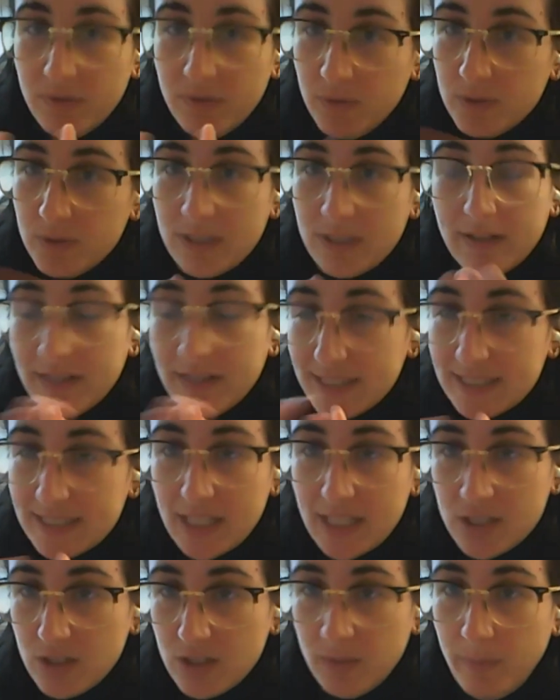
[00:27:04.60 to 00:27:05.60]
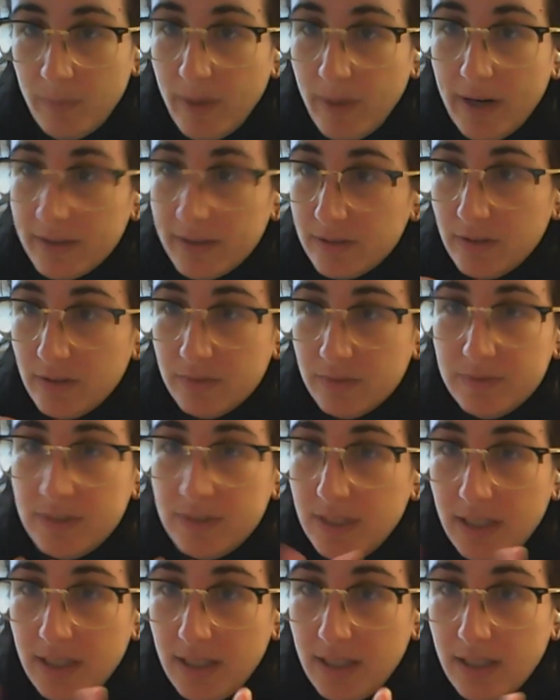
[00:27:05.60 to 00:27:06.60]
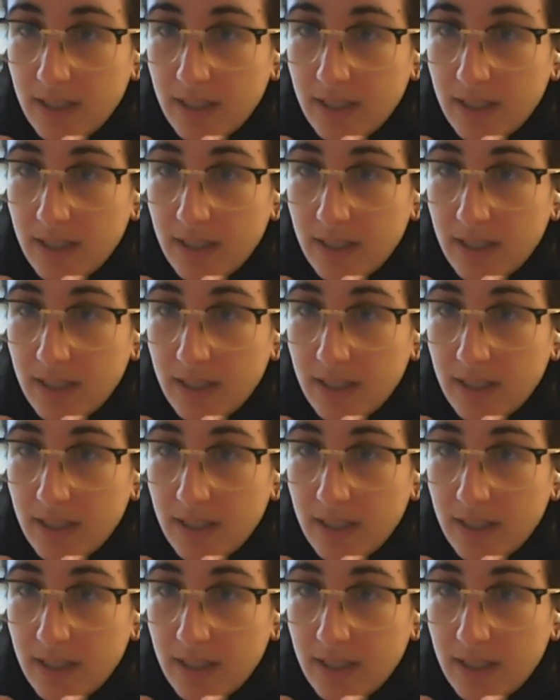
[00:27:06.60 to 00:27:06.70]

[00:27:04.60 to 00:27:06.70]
reviews are an essential part of the